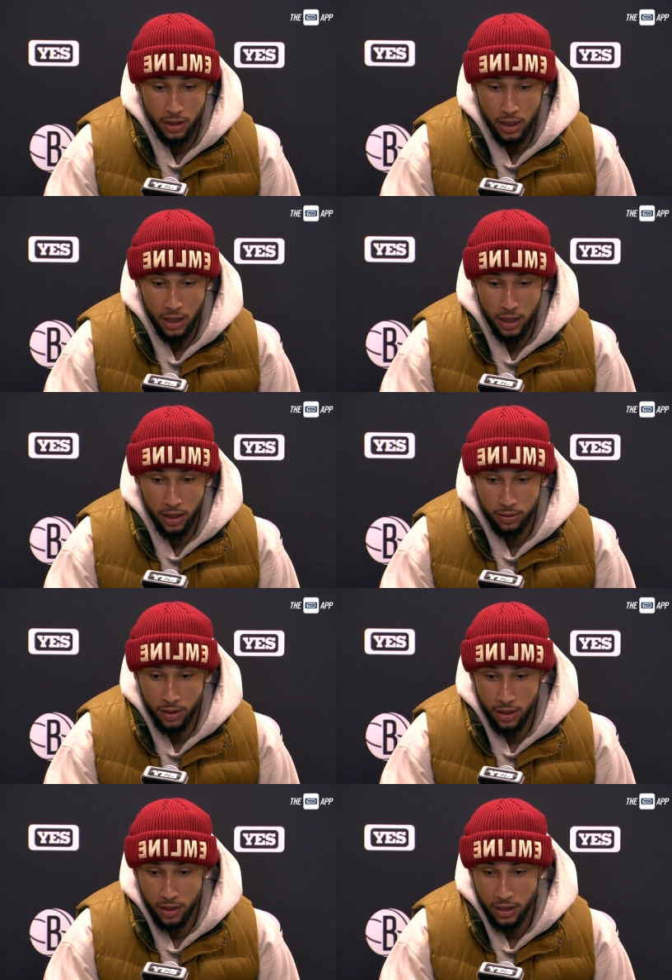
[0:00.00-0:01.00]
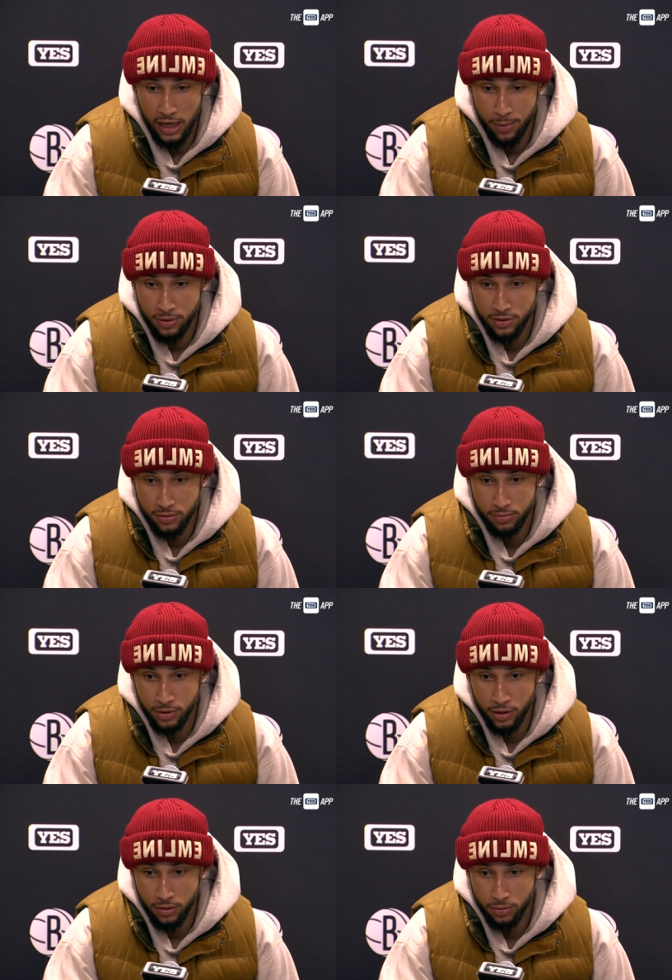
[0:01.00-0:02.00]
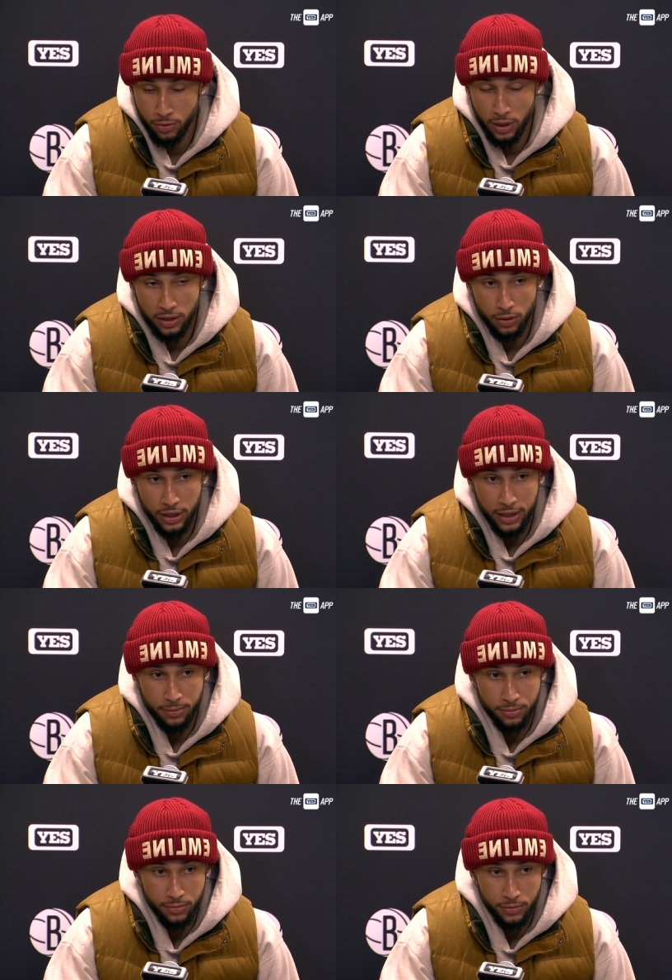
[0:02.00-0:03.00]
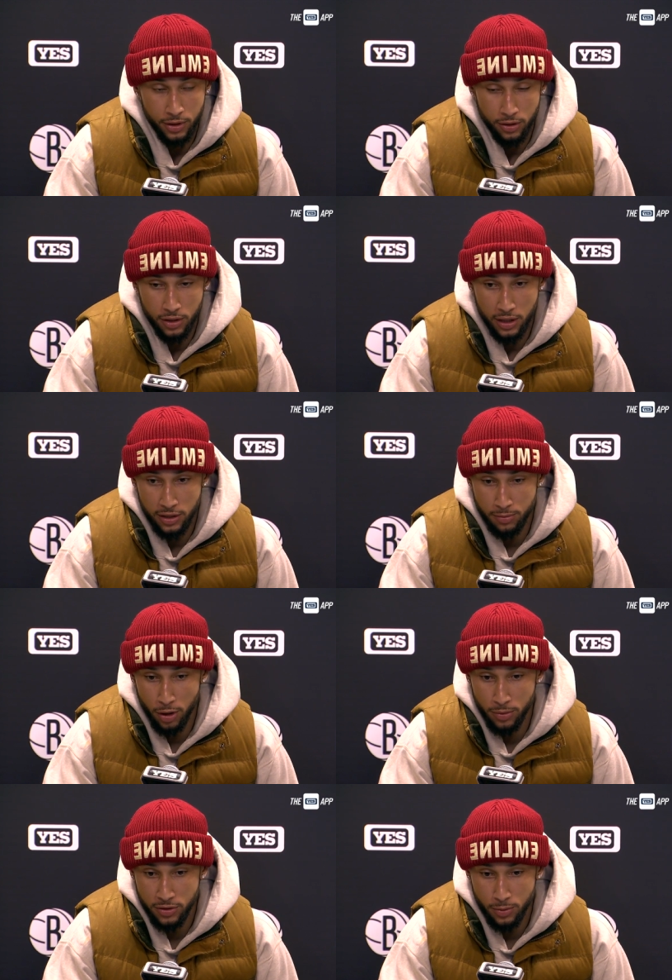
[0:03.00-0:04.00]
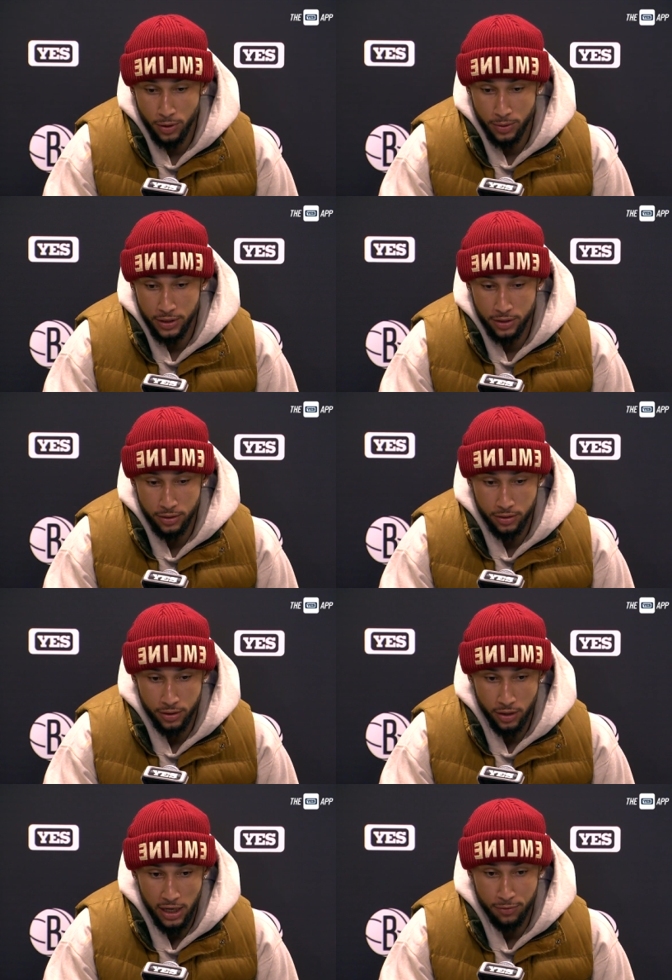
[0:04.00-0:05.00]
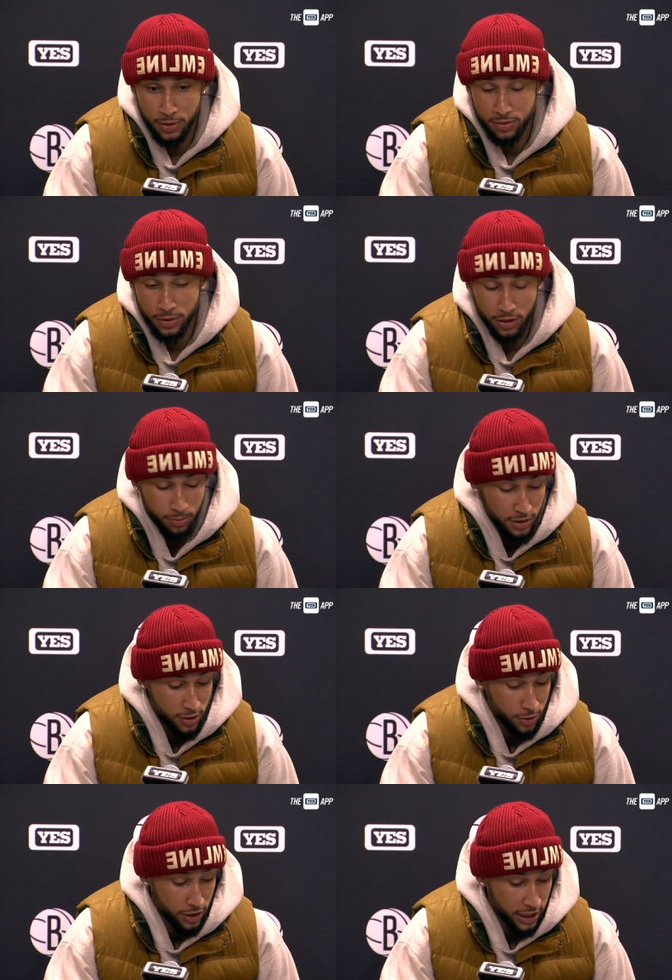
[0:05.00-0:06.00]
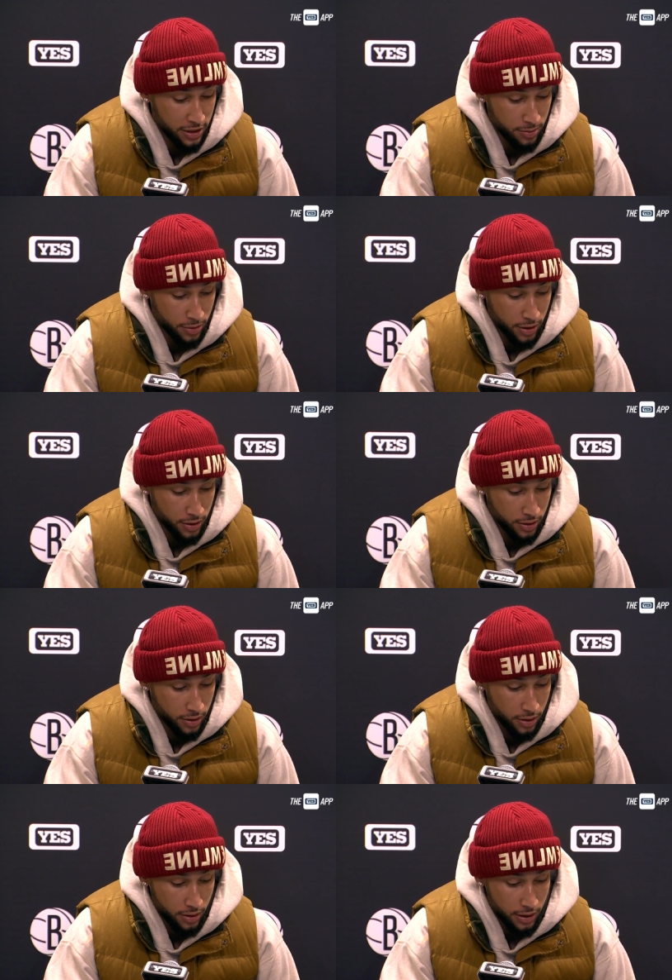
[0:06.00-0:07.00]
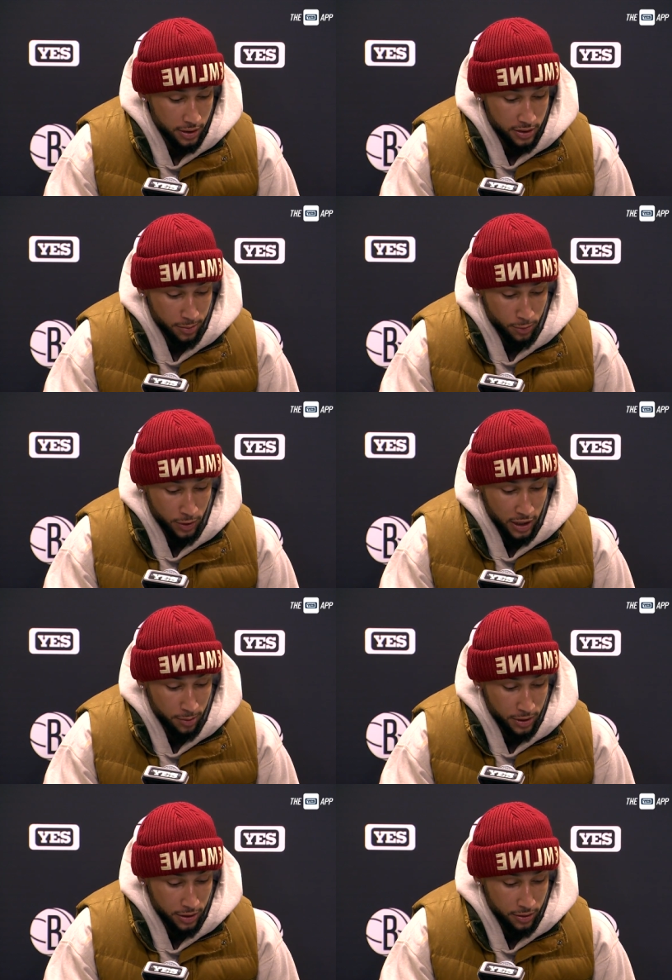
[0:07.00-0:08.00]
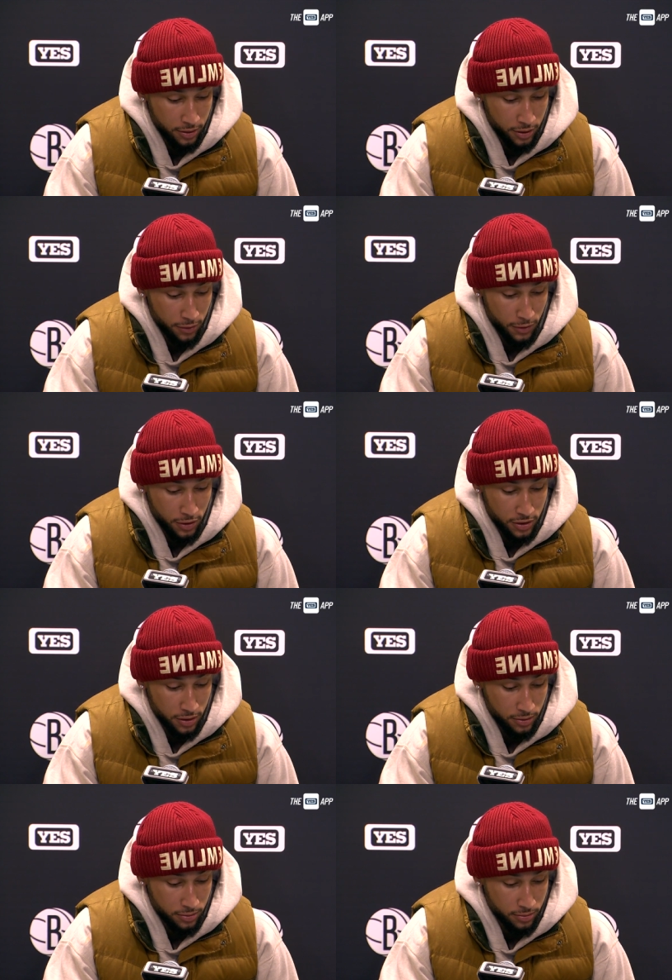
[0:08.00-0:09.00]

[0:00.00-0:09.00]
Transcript: Uh, it happens, you know, throughout the whole game. You know, there's moments where we, you know, have mis miscommunication, but it's something we got to be, you know, focused on